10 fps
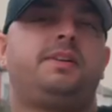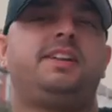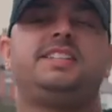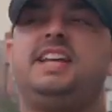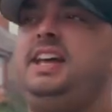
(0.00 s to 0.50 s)
What
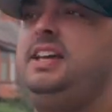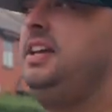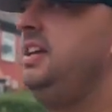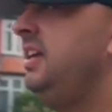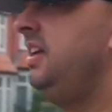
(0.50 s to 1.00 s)
can I say?
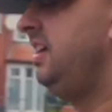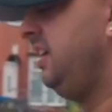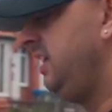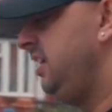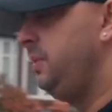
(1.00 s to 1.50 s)

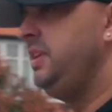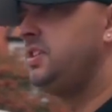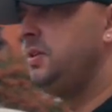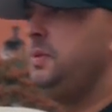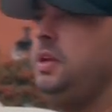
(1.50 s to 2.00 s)
You win
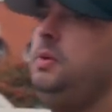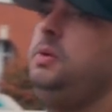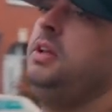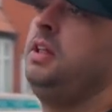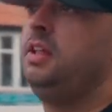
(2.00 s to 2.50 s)
some, you
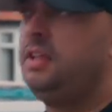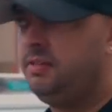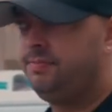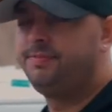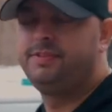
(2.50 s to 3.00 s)

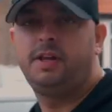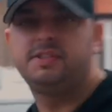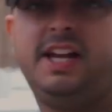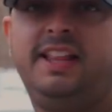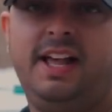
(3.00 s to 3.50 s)
don't
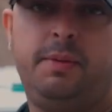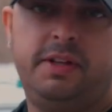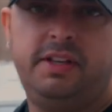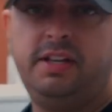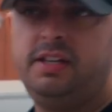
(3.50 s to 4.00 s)
say the L word.